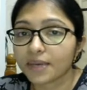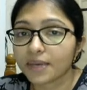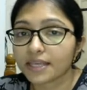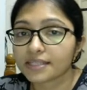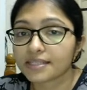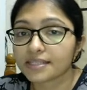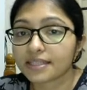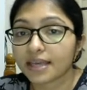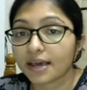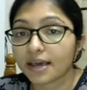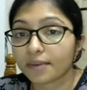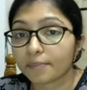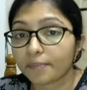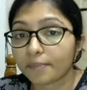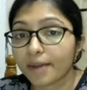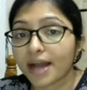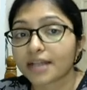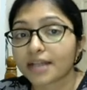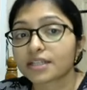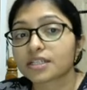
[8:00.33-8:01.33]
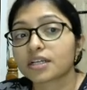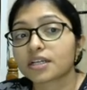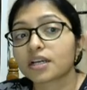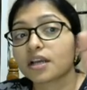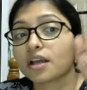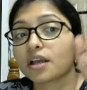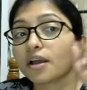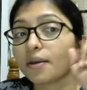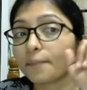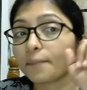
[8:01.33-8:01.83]
is there, but
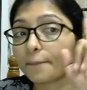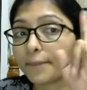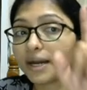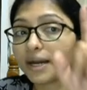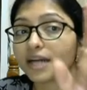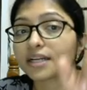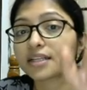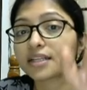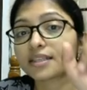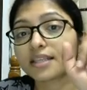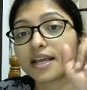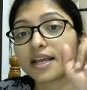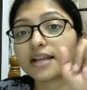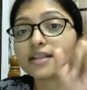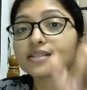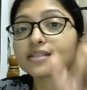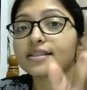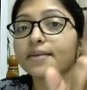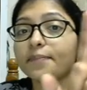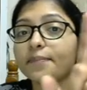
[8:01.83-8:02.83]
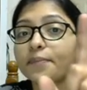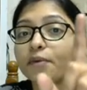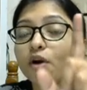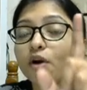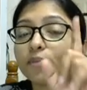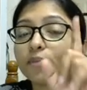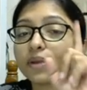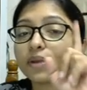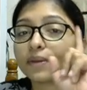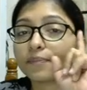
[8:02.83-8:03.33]
there is the
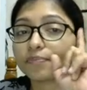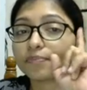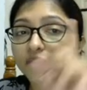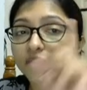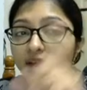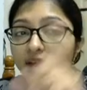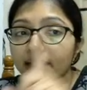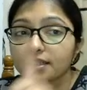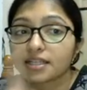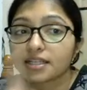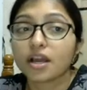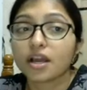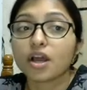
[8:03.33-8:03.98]
problem that